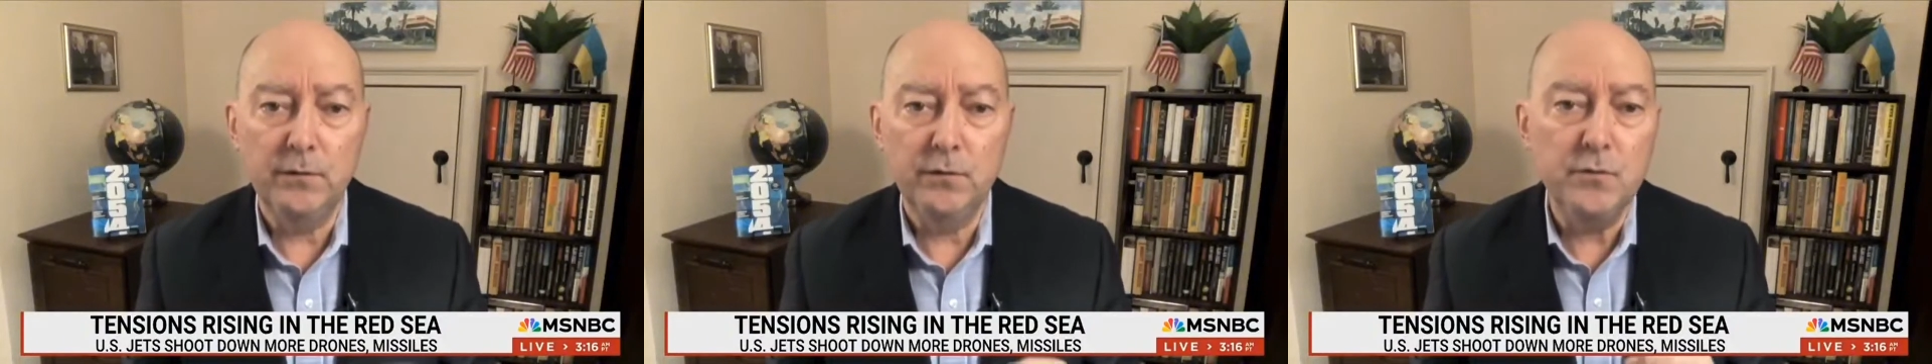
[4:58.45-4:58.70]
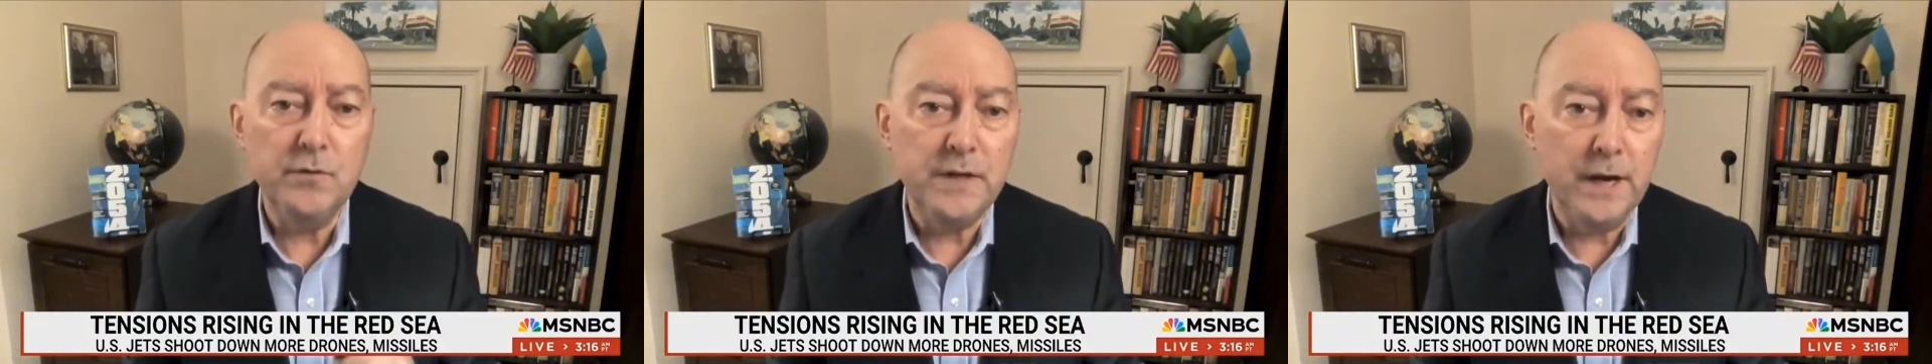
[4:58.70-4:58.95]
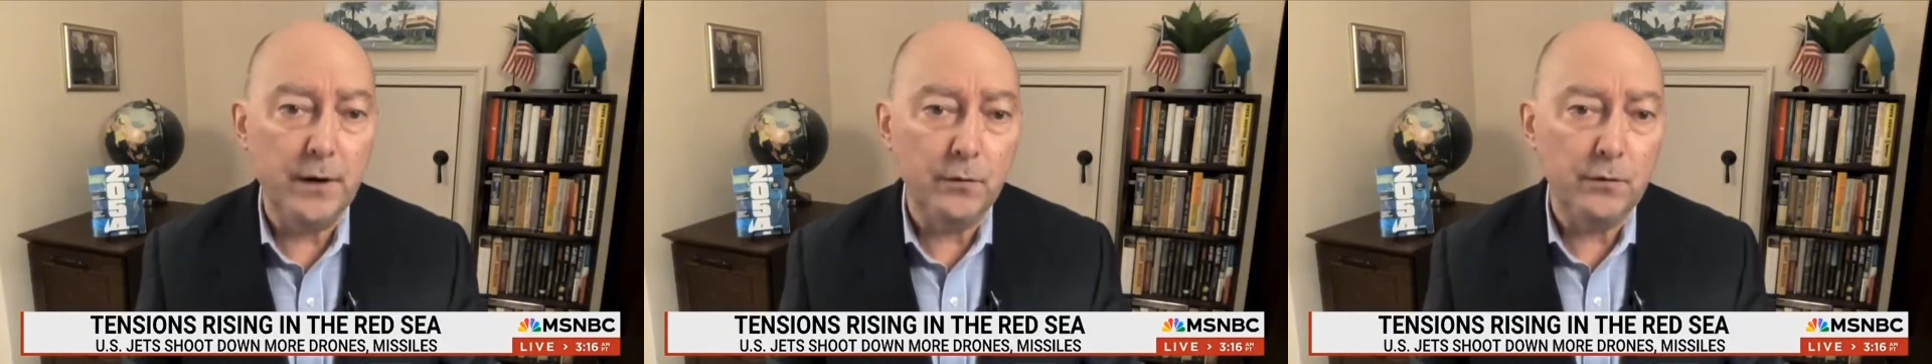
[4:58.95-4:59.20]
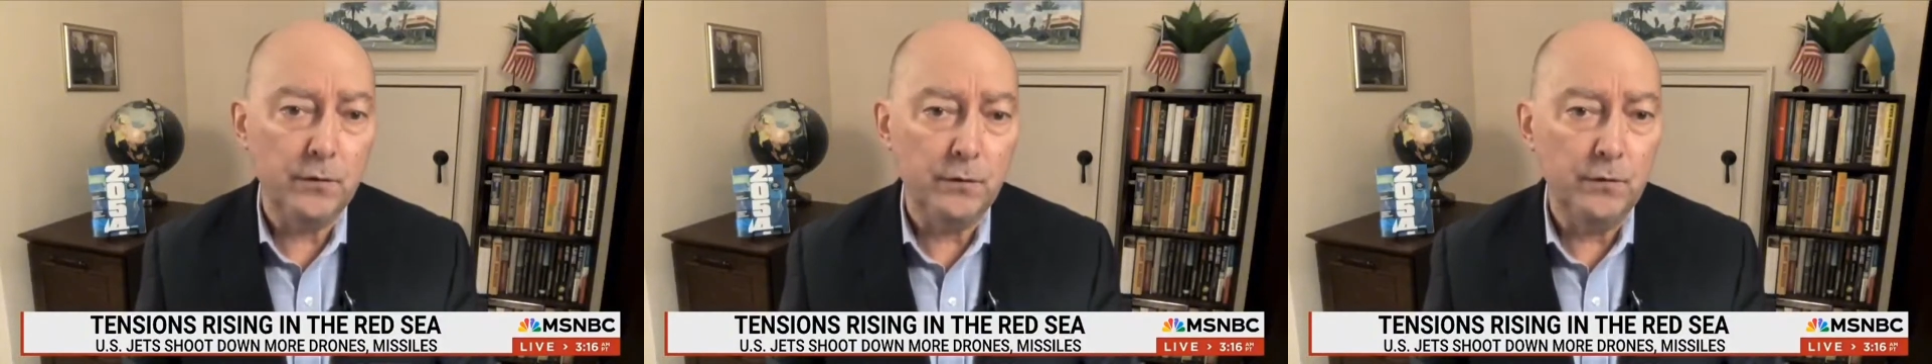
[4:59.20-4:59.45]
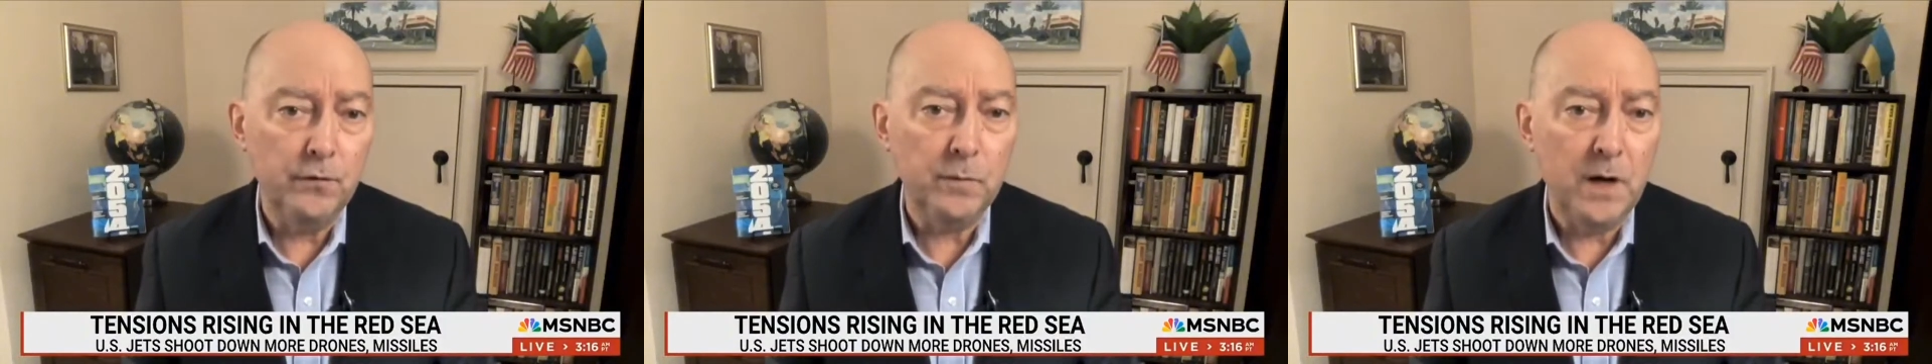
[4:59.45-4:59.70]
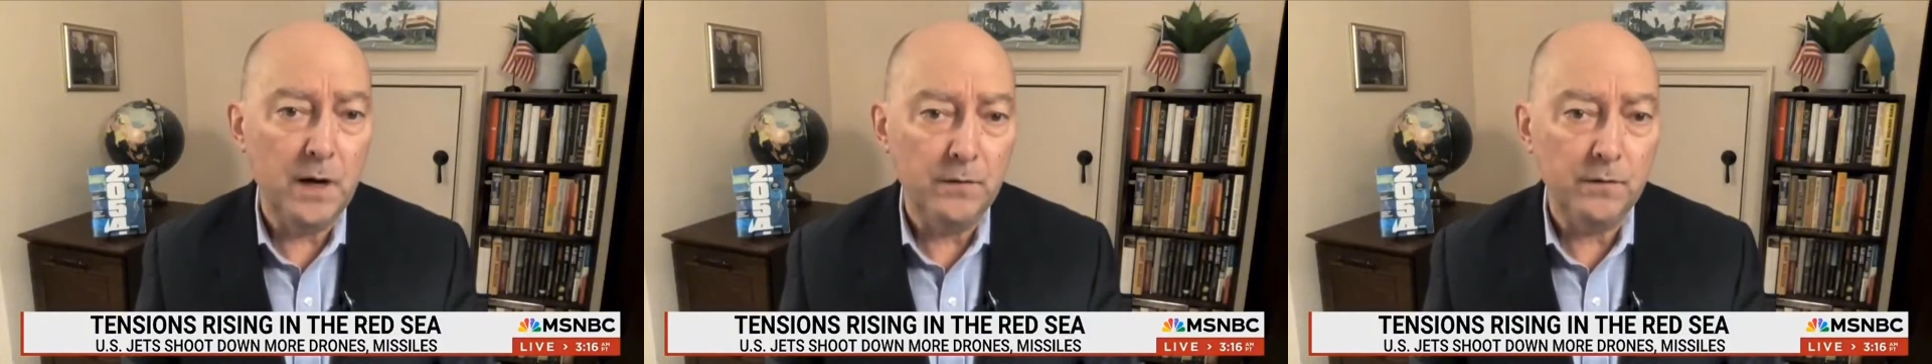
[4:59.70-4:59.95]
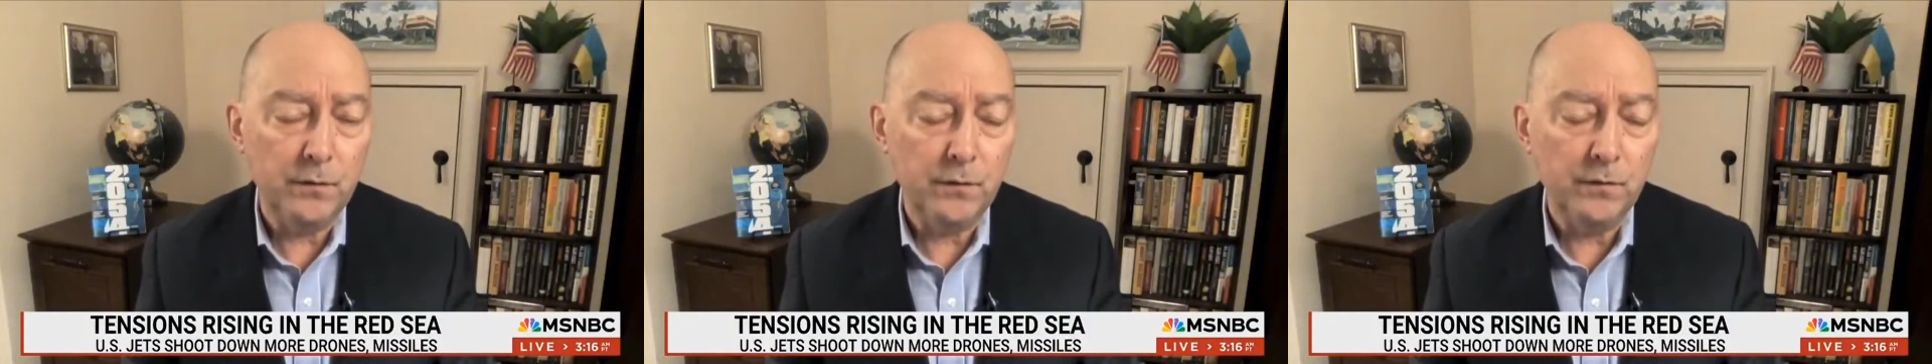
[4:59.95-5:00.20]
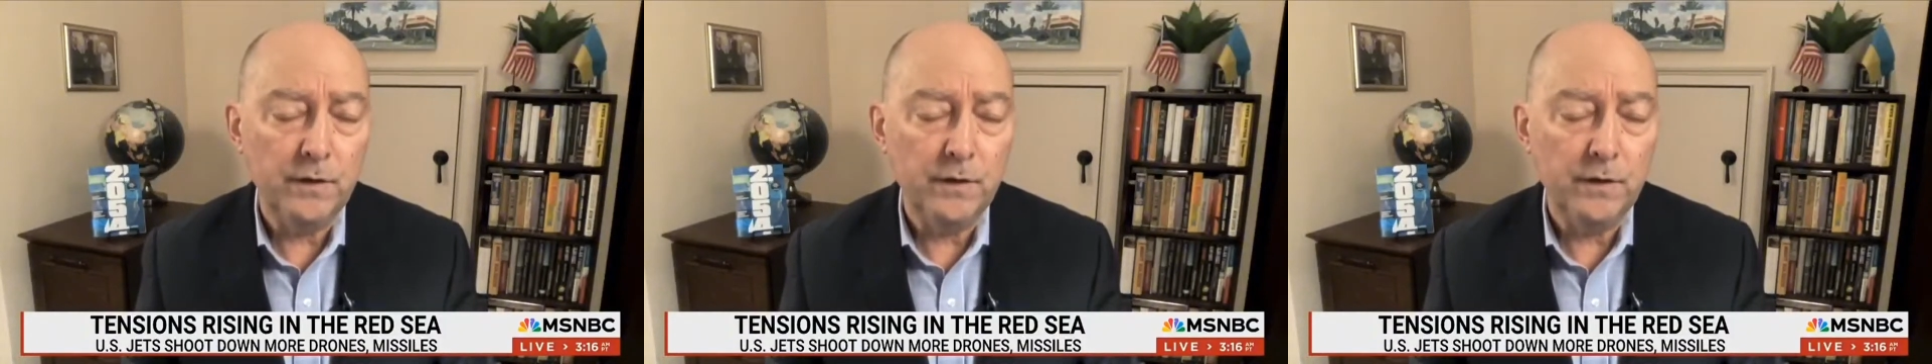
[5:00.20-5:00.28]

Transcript: to their two sponsors,